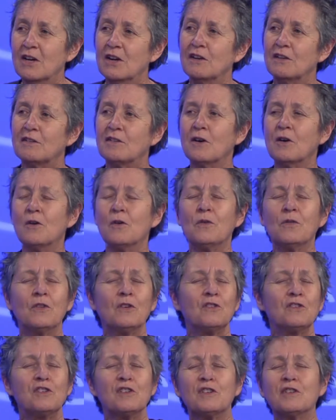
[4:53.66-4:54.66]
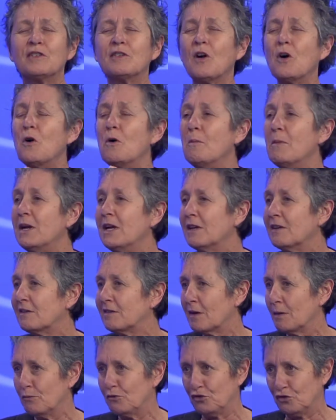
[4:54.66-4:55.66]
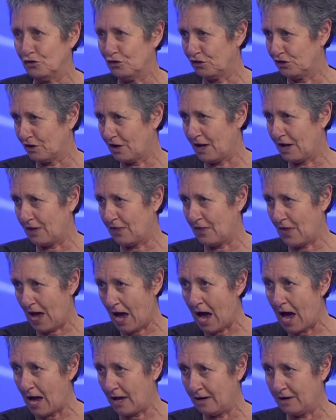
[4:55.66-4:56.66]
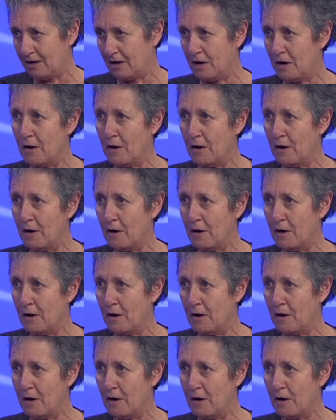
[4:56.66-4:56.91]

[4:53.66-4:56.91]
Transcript: So there's just so many assumptions like that.